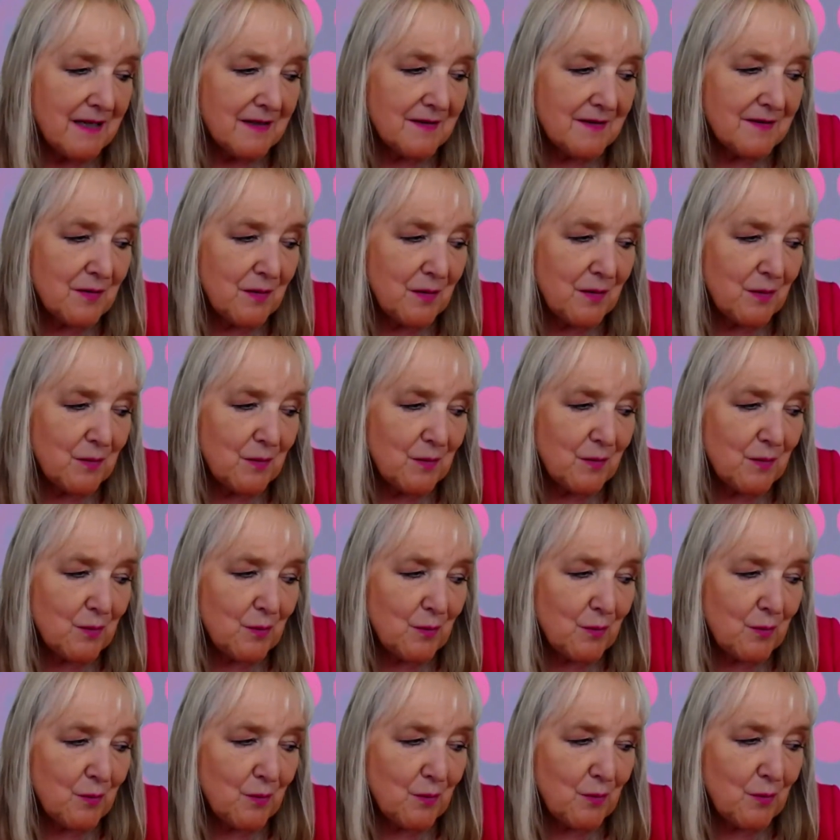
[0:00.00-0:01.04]
So
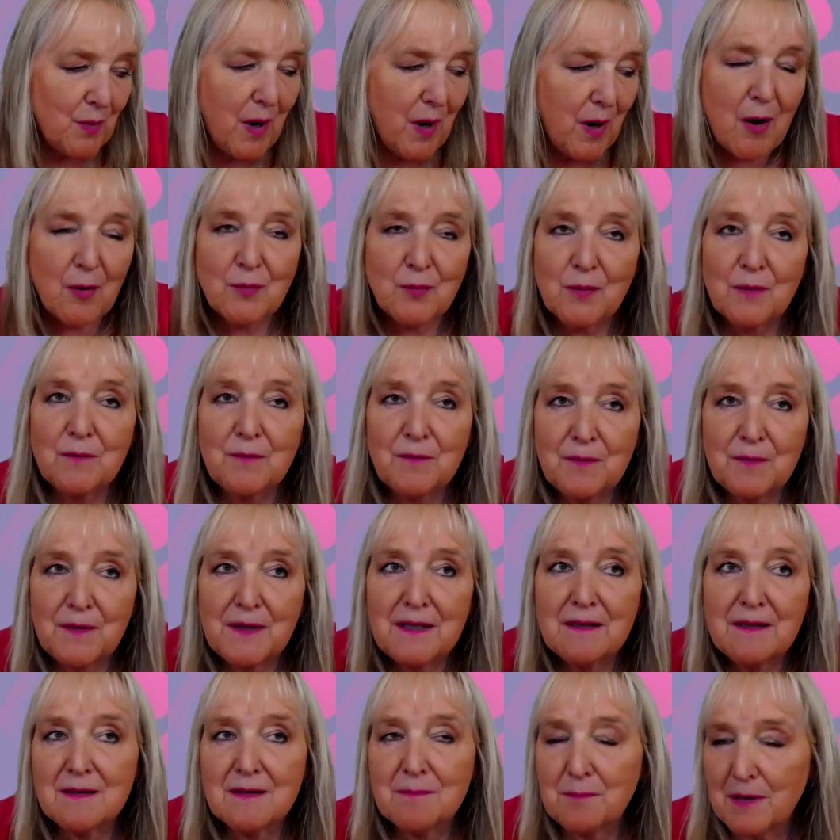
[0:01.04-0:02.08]
how do you
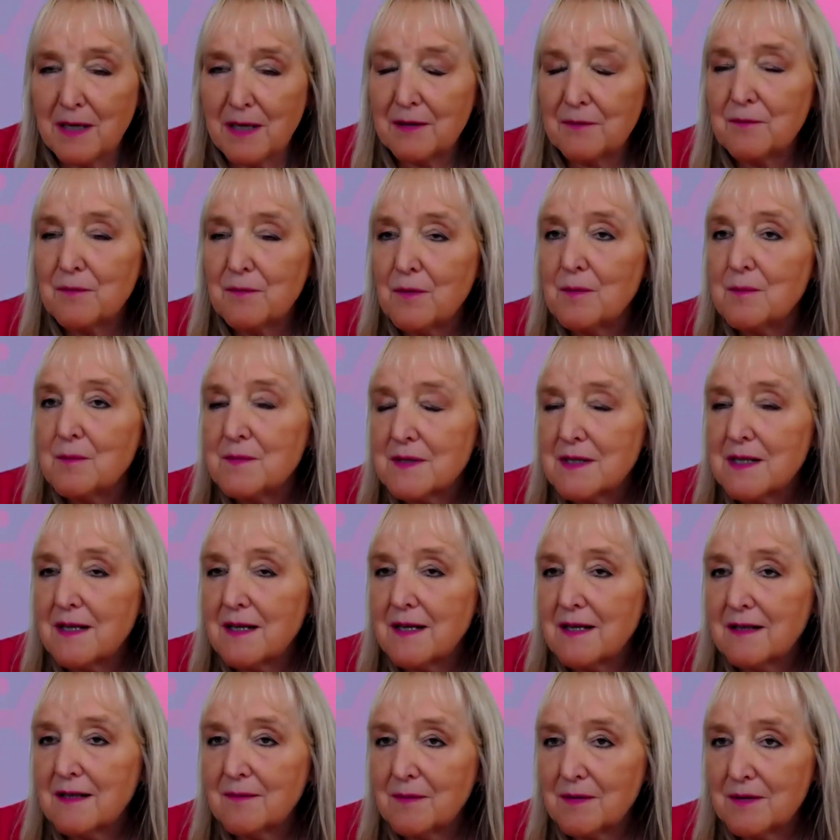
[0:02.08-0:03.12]
think platforms
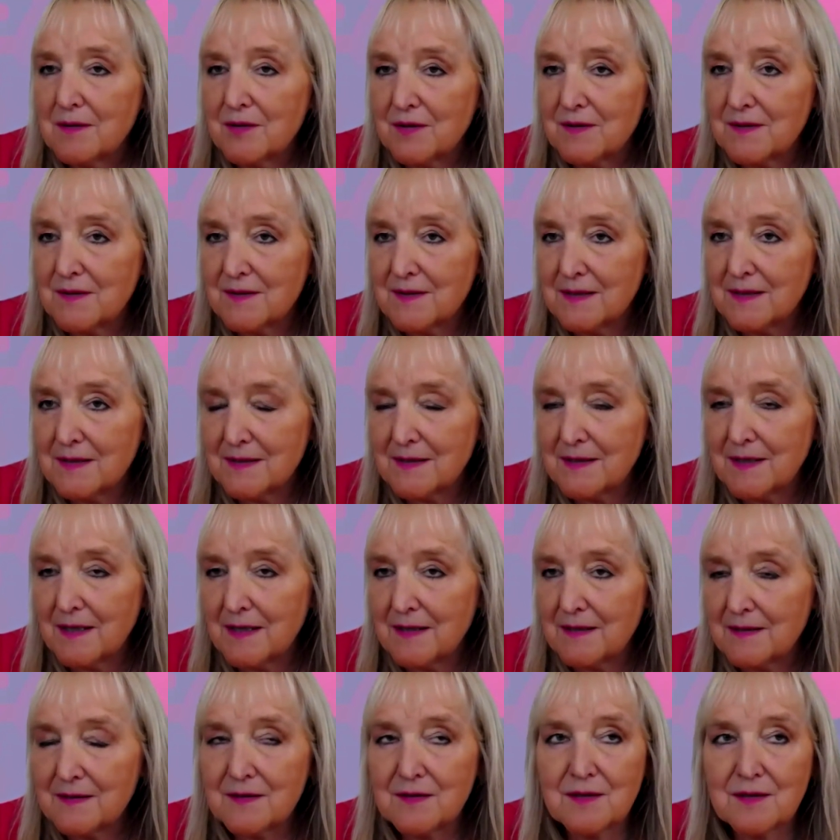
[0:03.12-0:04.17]
like we just
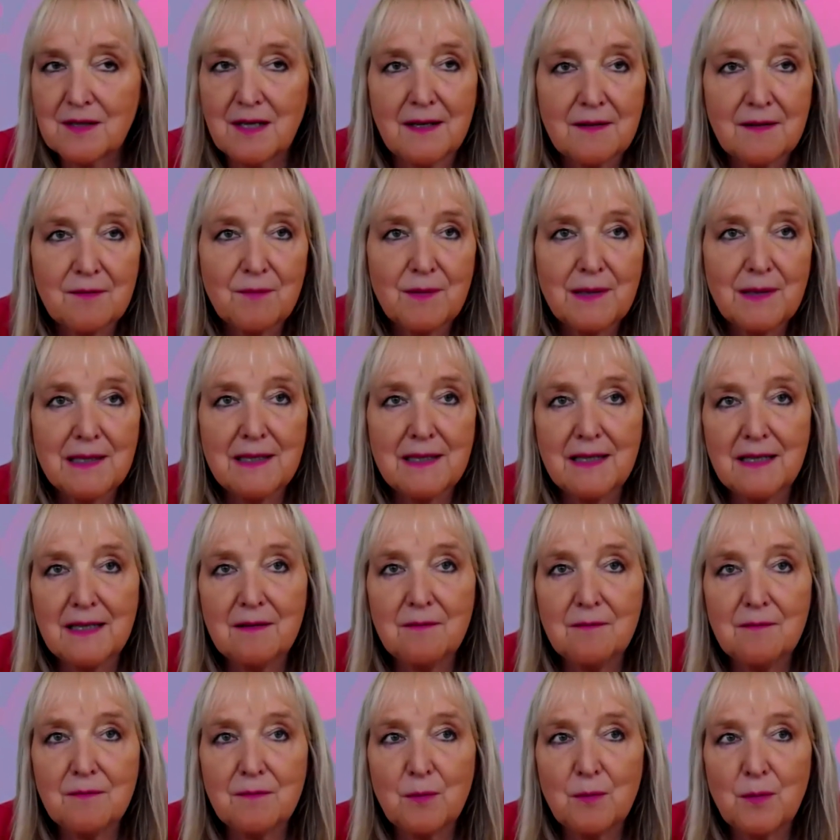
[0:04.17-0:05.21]
discussed can really
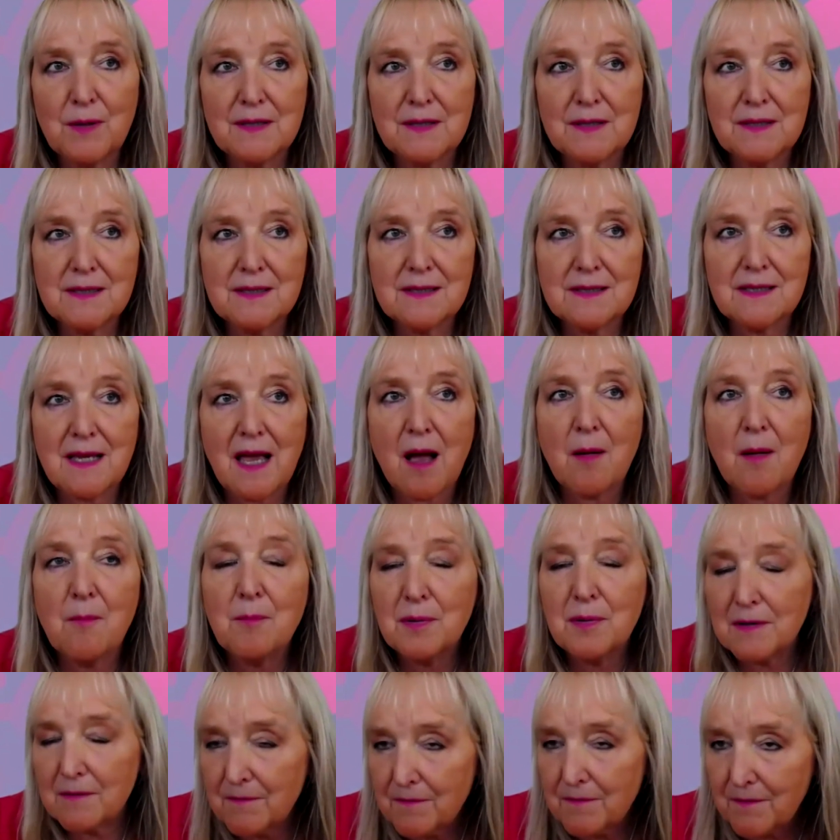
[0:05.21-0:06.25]
influence,
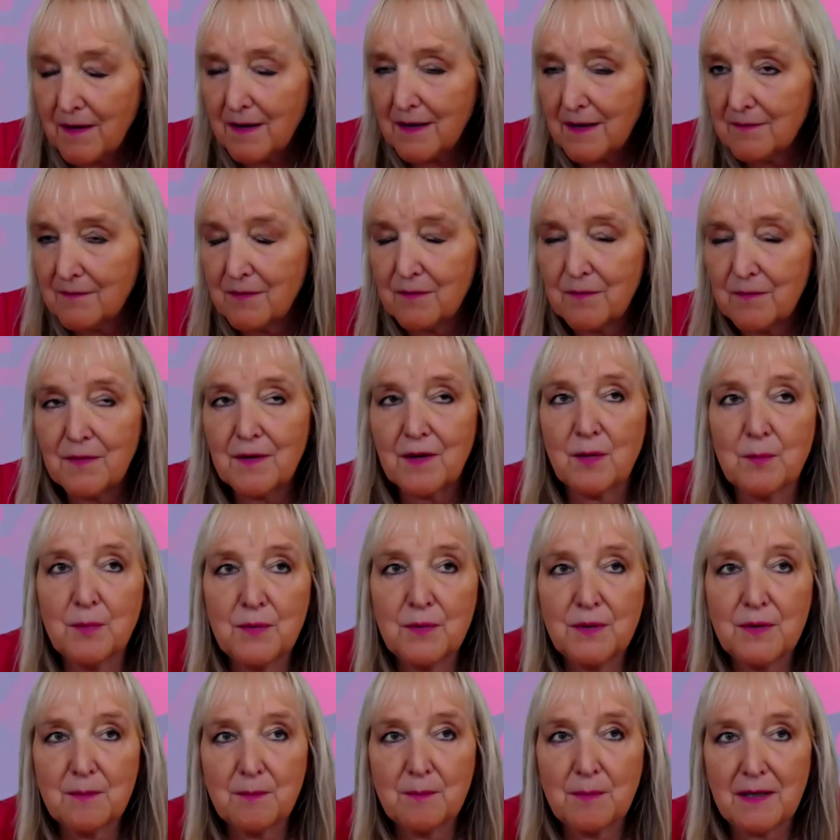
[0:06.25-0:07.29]
amplify the
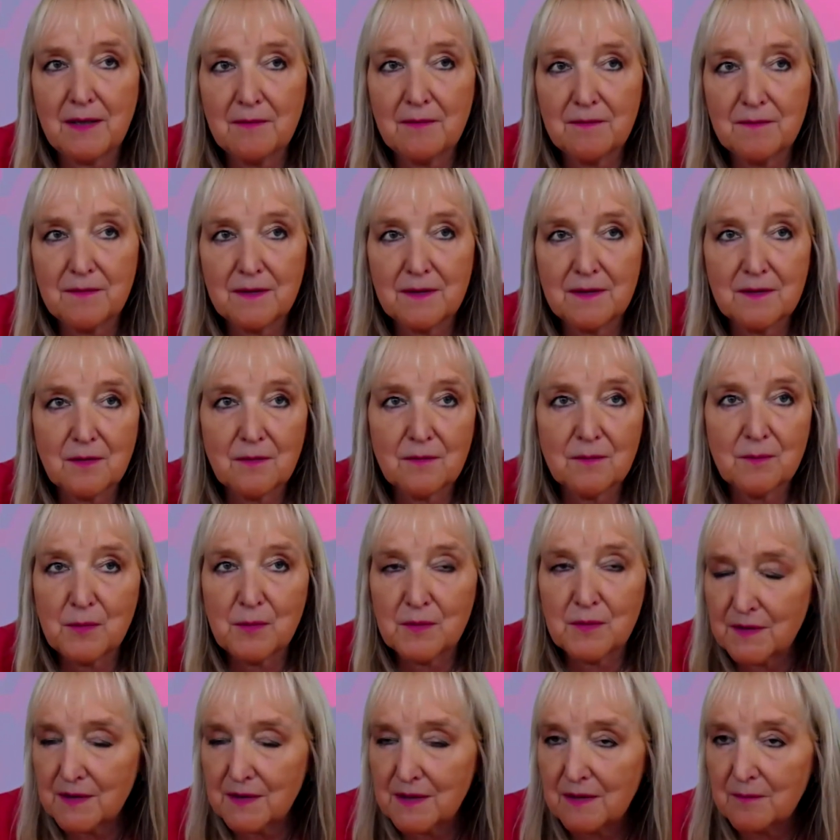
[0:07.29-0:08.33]
therapeutic benefit of
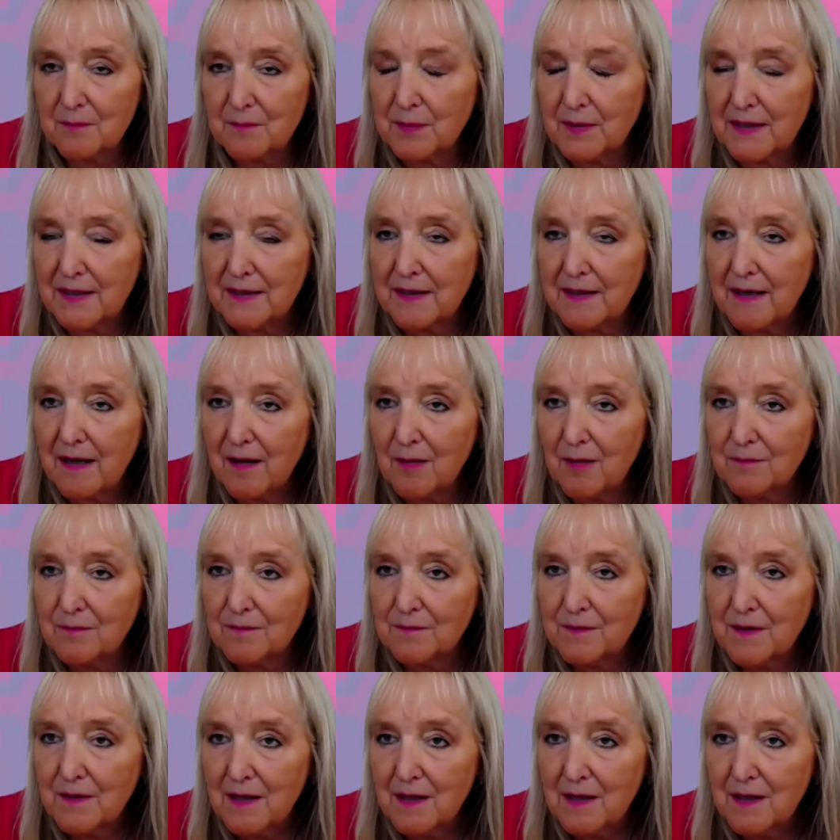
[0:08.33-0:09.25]
music and brain health?